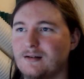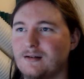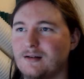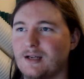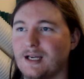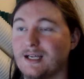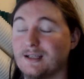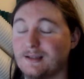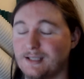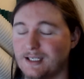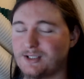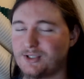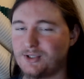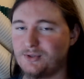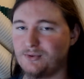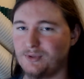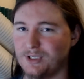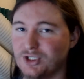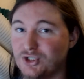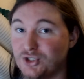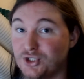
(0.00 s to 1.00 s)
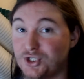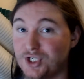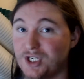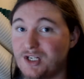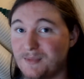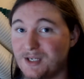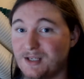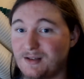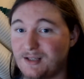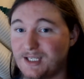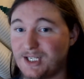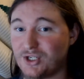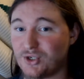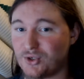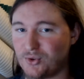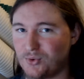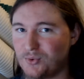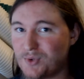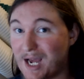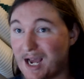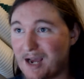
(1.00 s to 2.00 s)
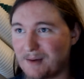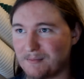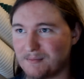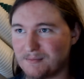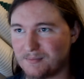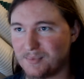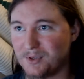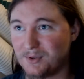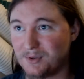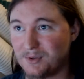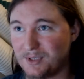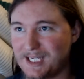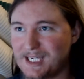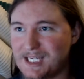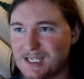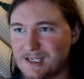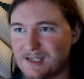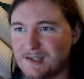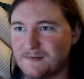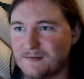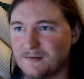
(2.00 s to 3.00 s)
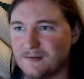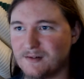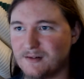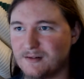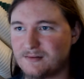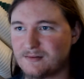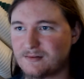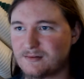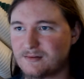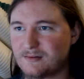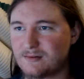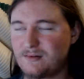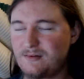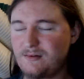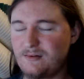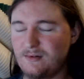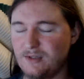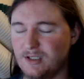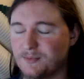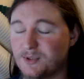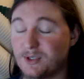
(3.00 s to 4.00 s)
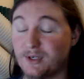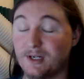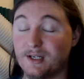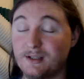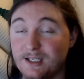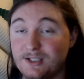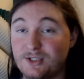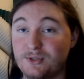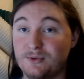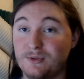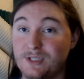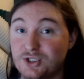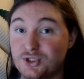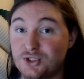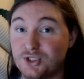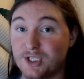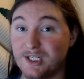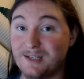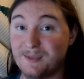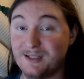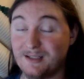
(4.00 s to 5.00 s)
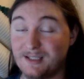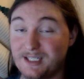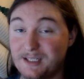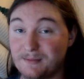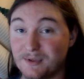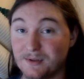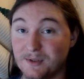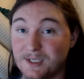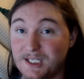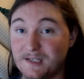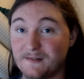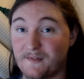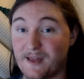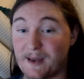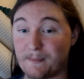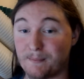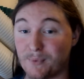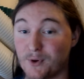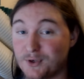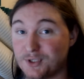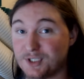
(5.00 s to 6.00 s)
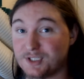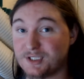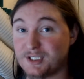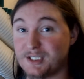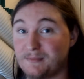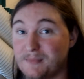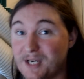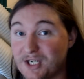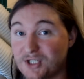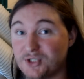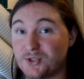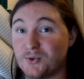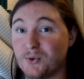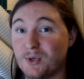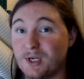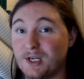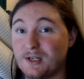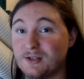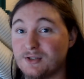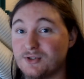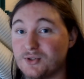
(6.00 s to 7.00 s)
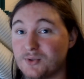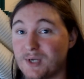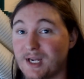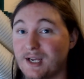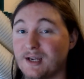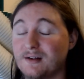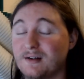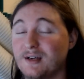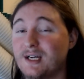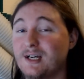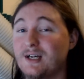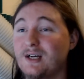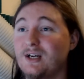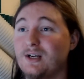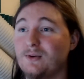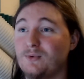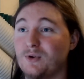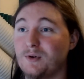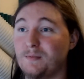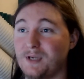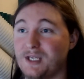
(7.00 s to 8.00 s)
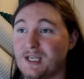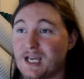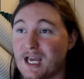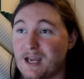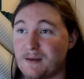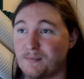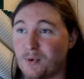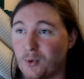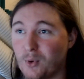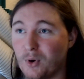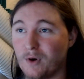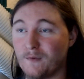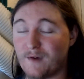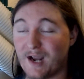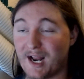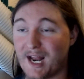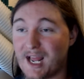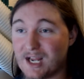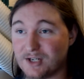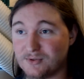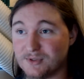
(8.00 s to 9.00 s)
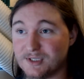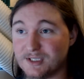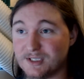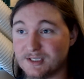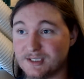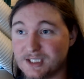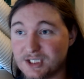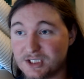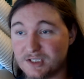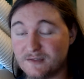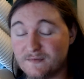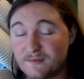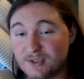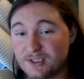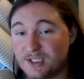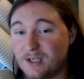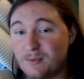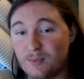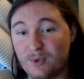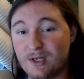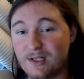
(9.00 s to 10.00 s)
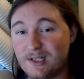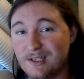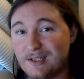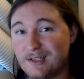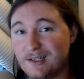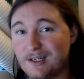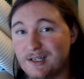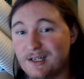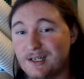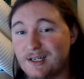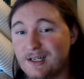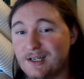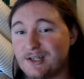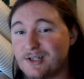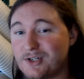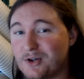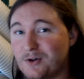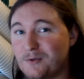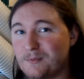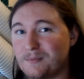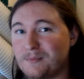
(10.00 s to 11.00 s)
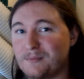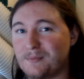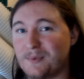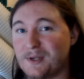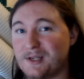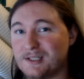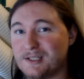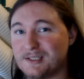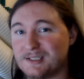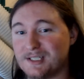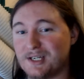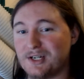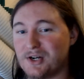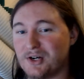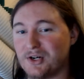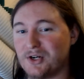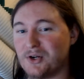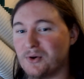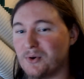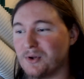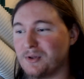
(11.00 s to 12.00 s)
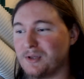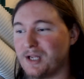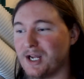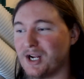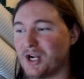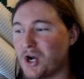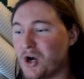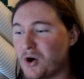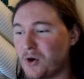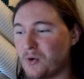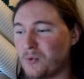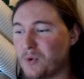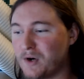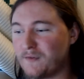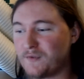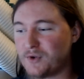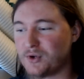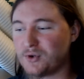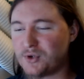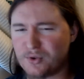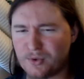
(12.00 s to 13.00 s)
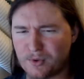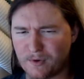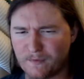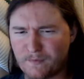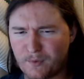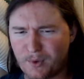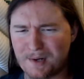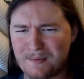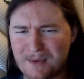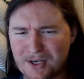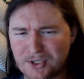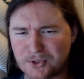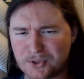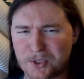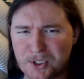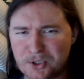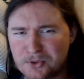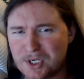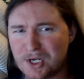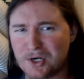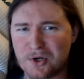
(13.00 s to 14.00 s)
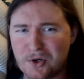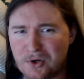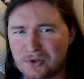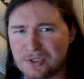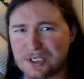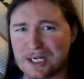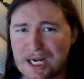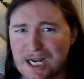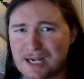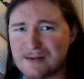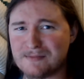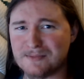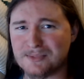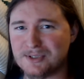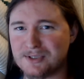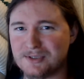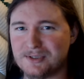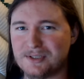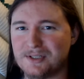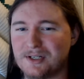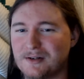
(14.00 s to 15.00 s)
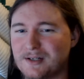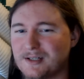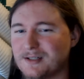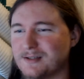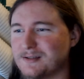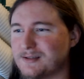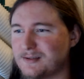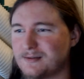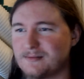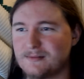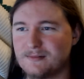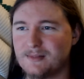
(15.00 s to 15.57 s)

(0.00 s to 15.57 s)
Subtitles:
unless you legitimately believe that purchasing Metroid Dread would be a poor financial decision for someone, don't be sitting here going like, oh, whatever you do, avoid Metroid Dread at all times, you know, because